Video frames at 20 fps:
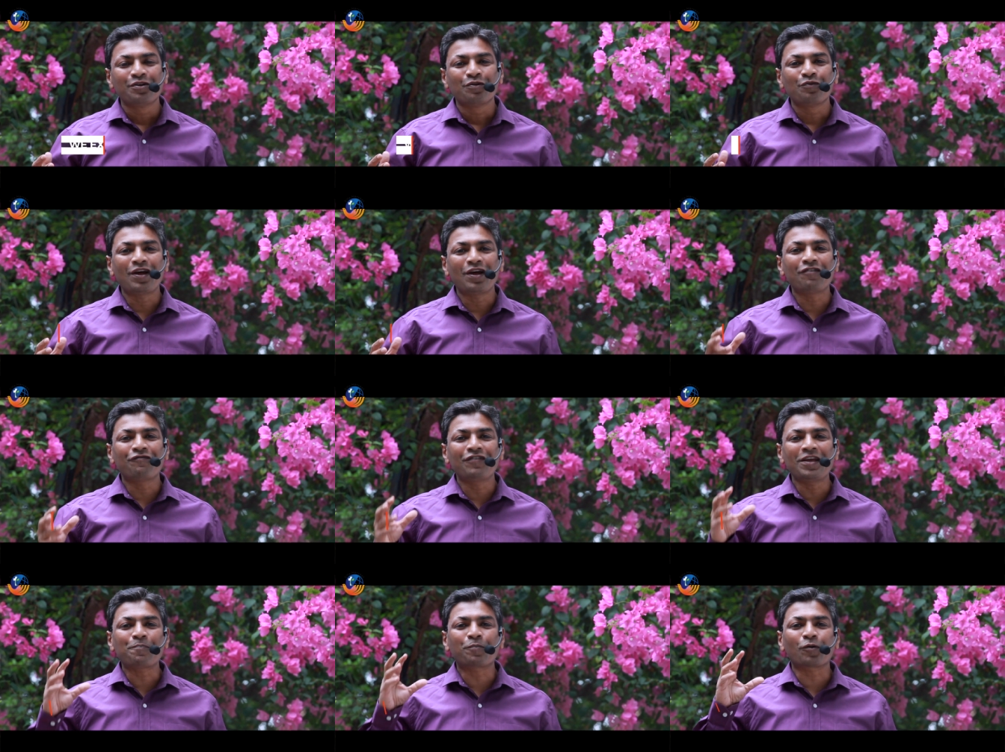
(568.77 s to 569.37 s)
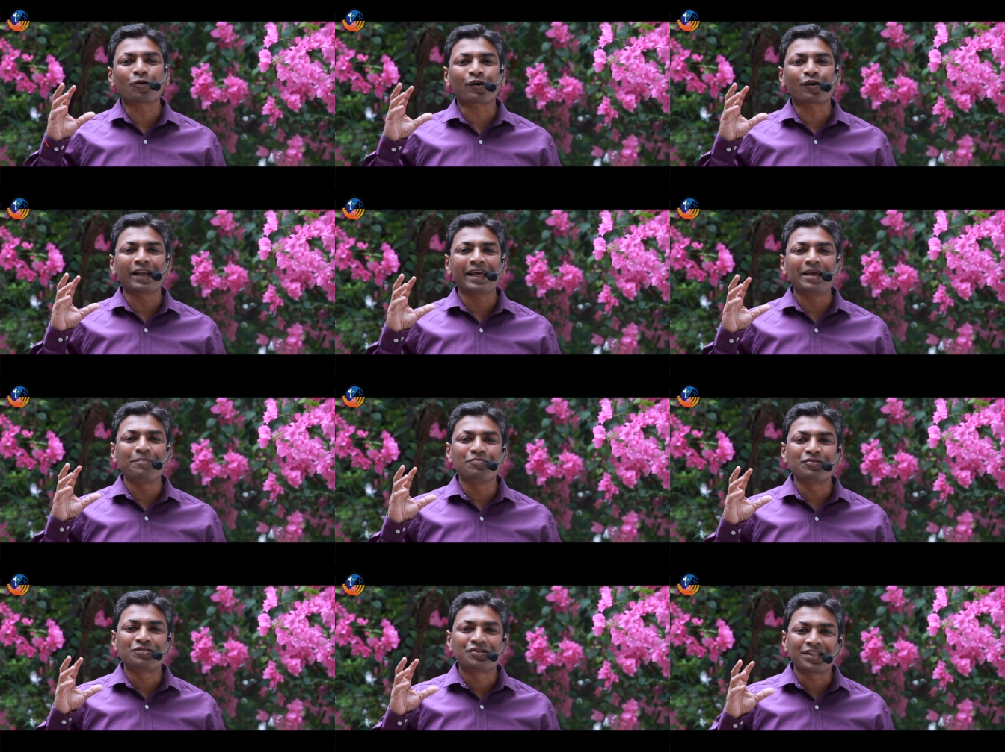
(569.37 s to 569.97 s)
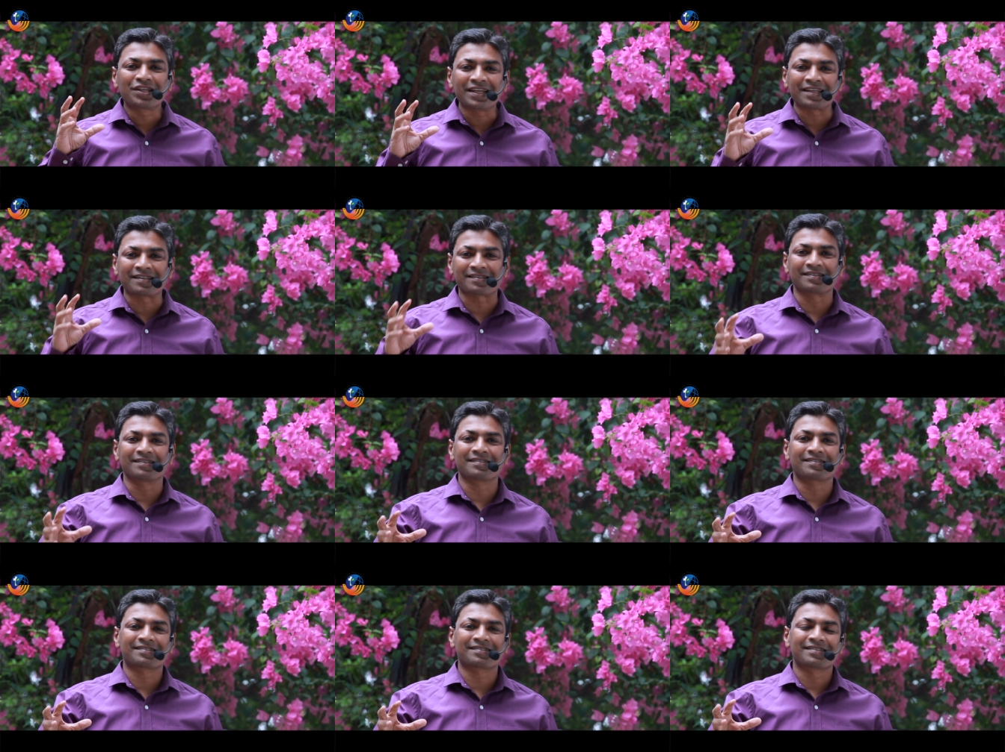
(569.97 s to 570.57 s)
When we proclaim
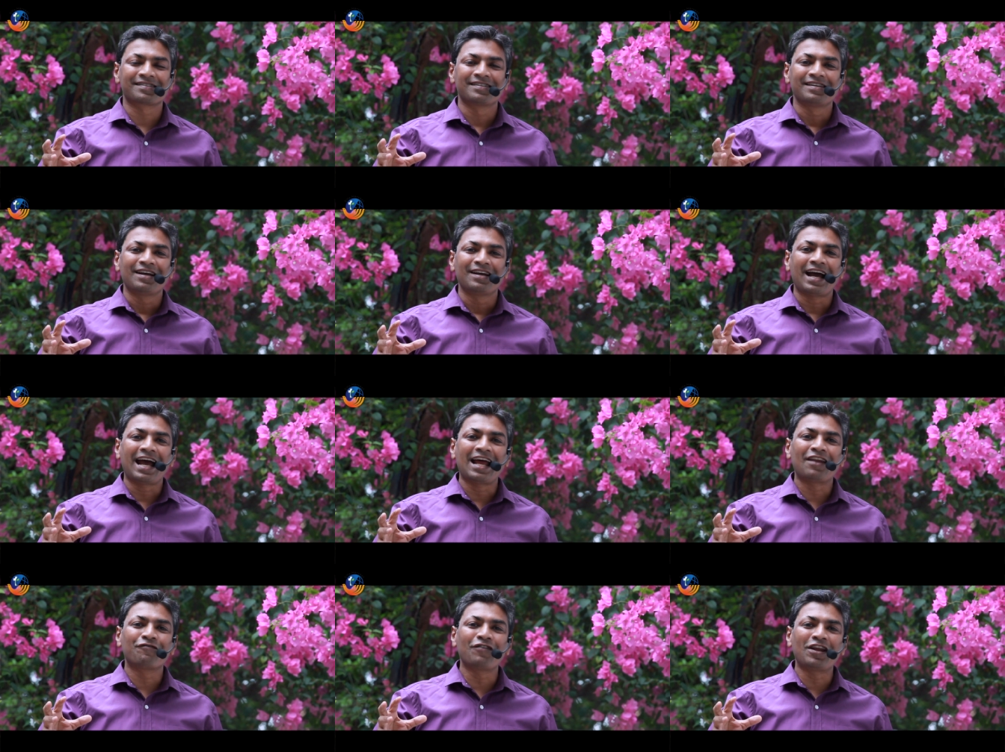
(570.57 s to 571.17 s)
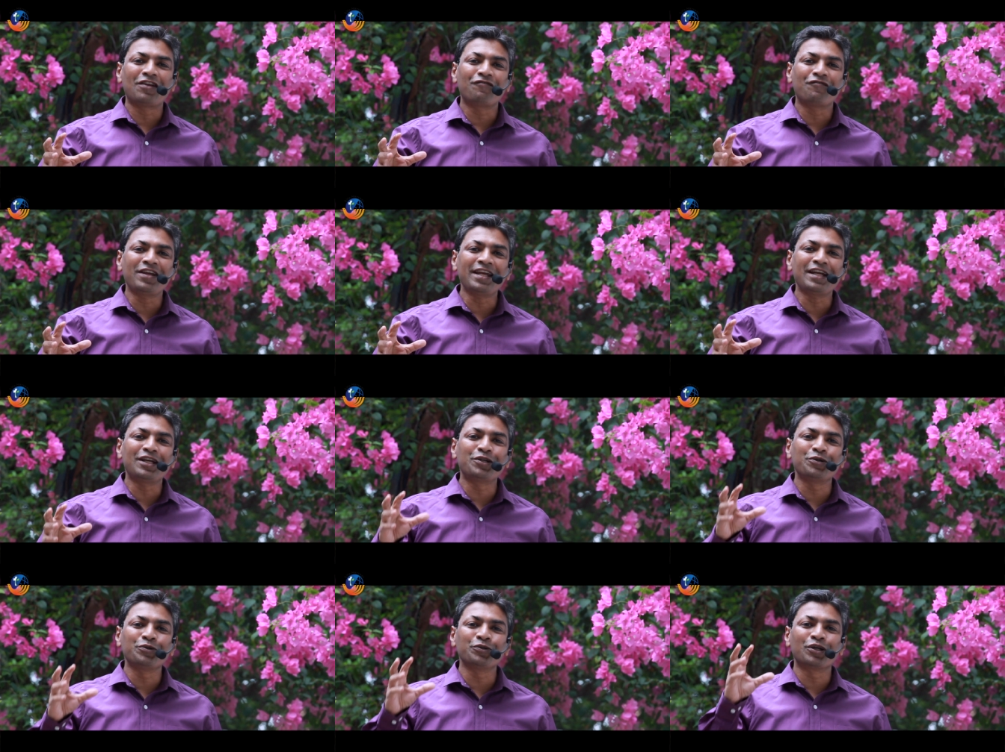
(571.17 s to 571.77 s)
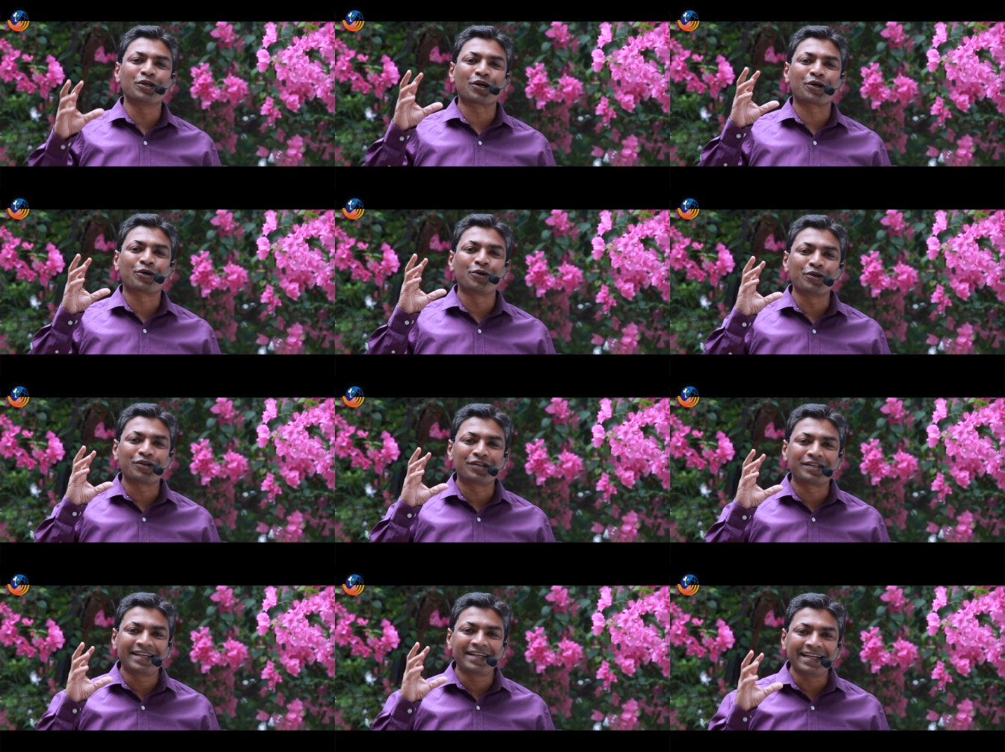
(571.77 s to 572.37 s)
Jesus and when we do the
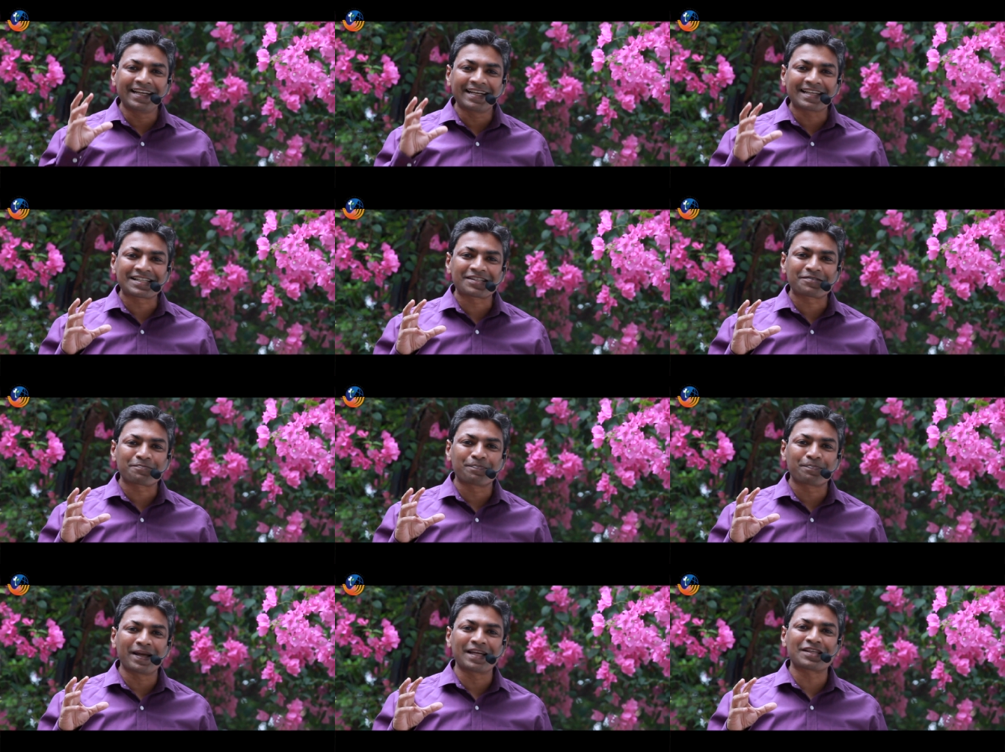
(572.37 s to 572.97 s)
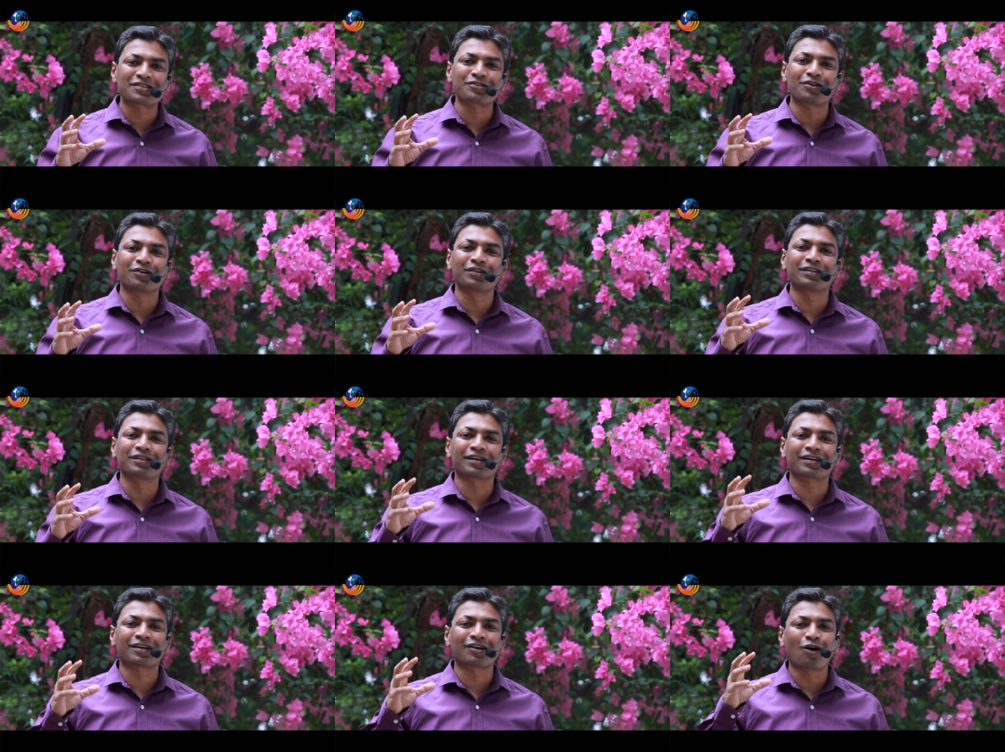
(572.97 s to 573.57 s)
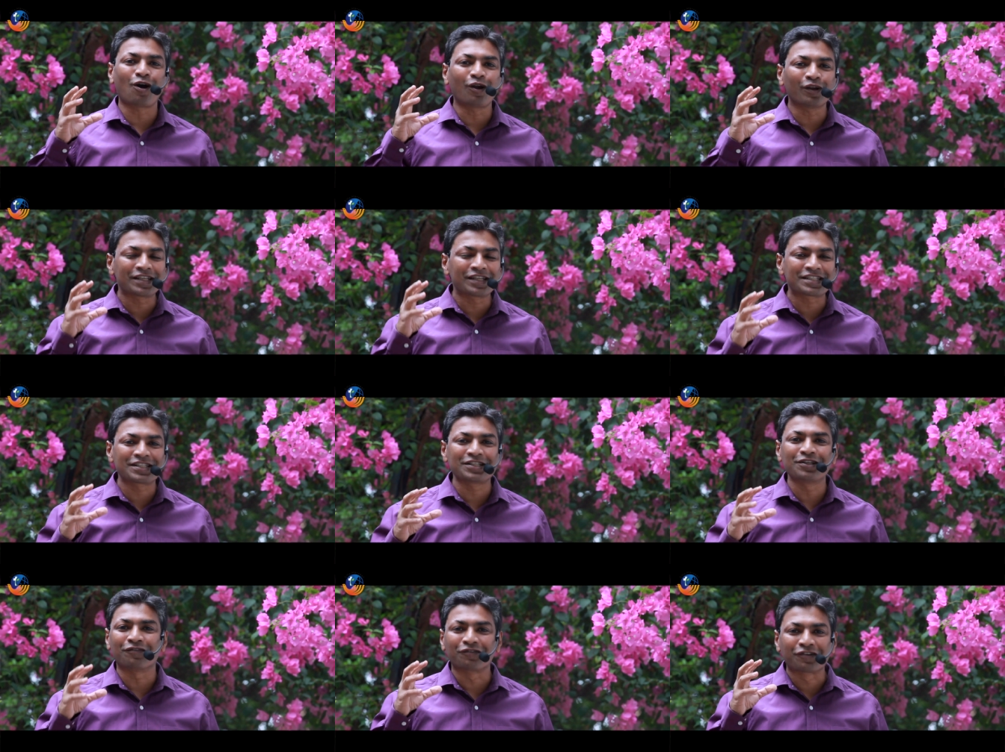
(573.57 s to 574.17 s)
good deeds based on the
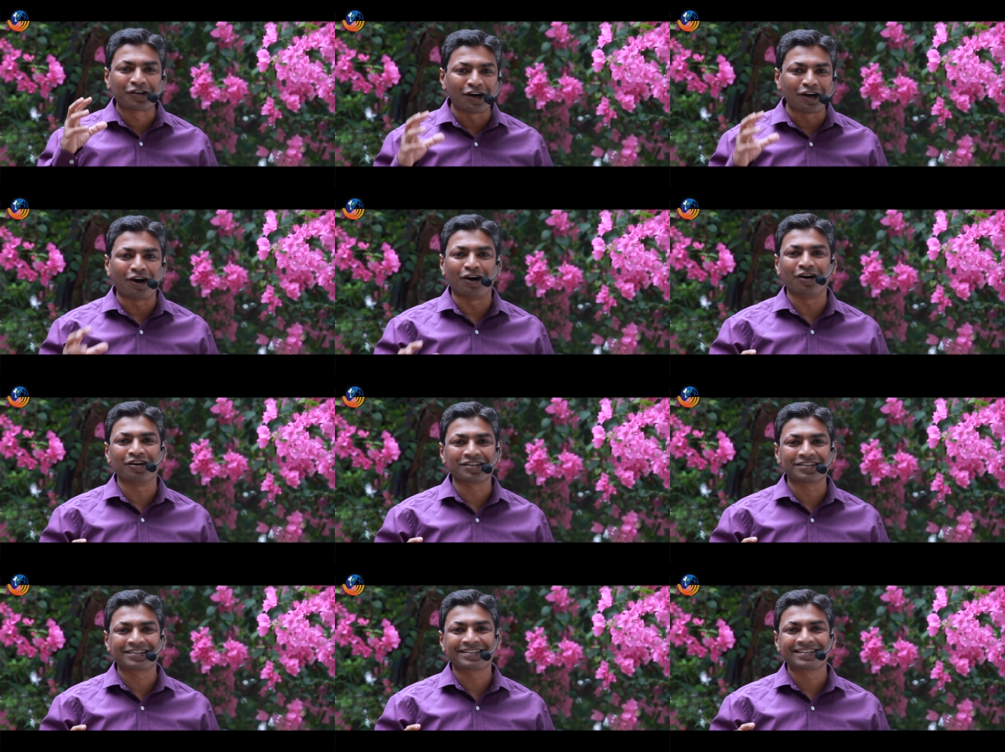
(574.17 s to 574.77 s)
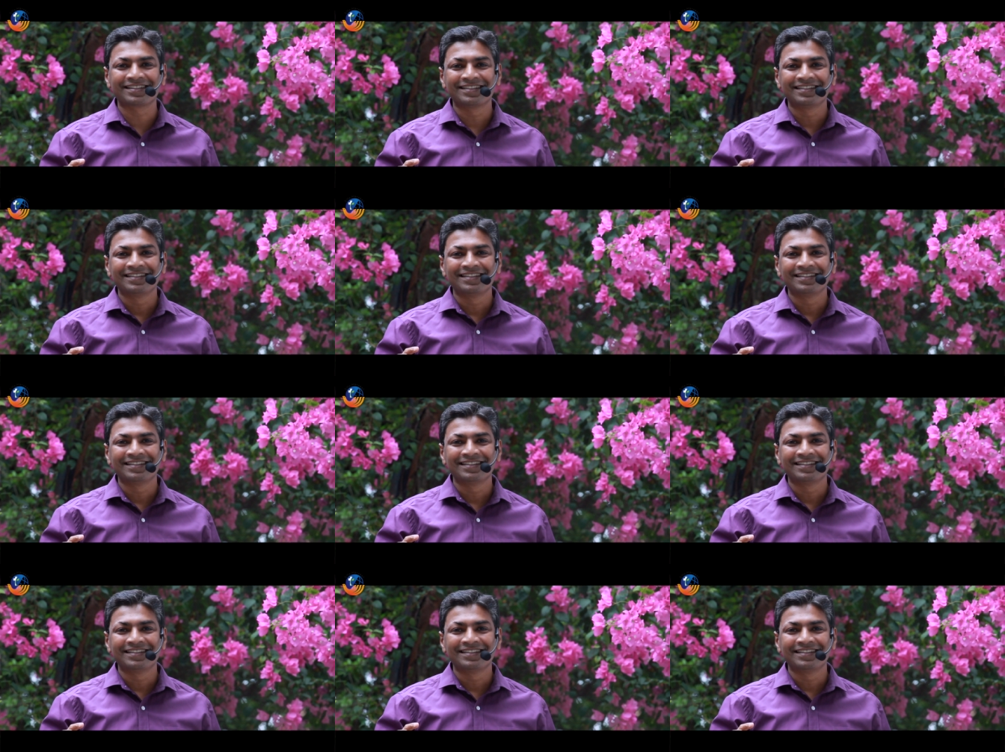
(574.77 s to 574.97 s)
quality of God,